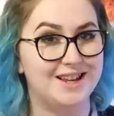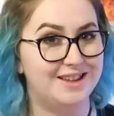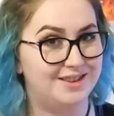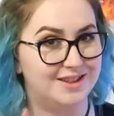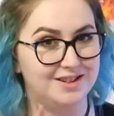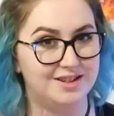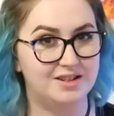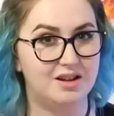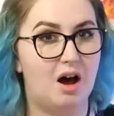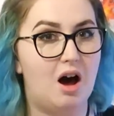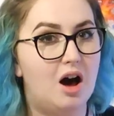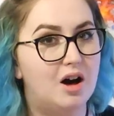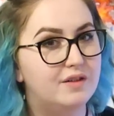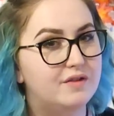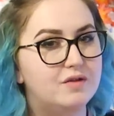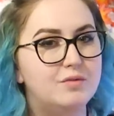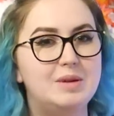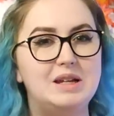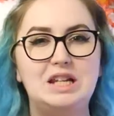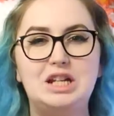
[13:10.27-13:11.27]
and this is hard
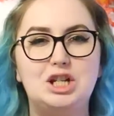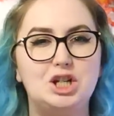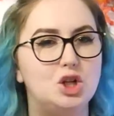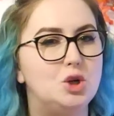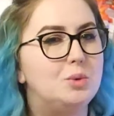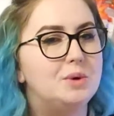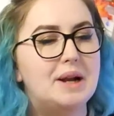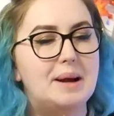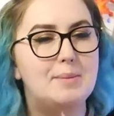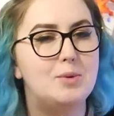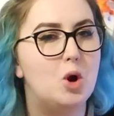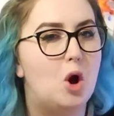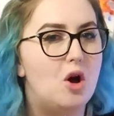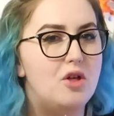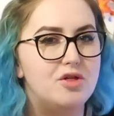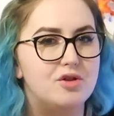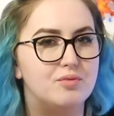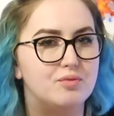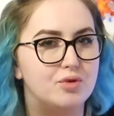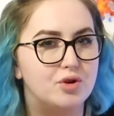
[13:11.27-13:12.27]
for me to do when I'm not
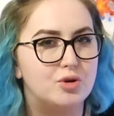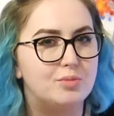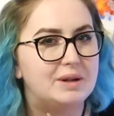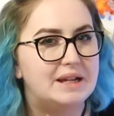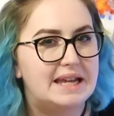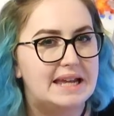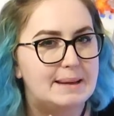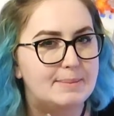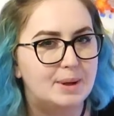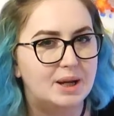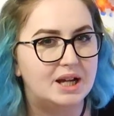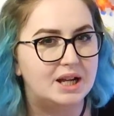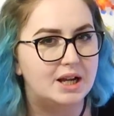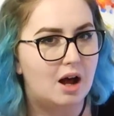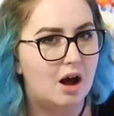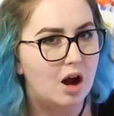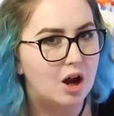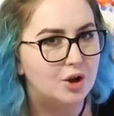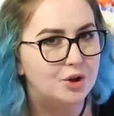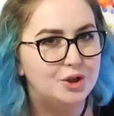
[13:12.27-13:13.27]
in the room and keeping an
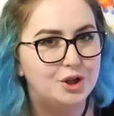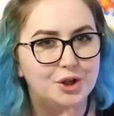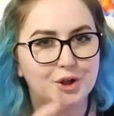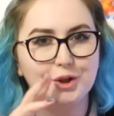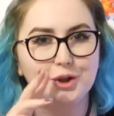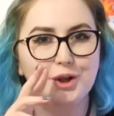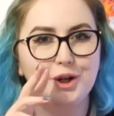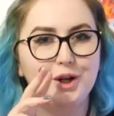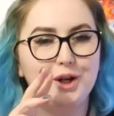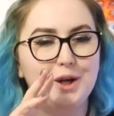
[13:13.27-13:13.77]
eye on you,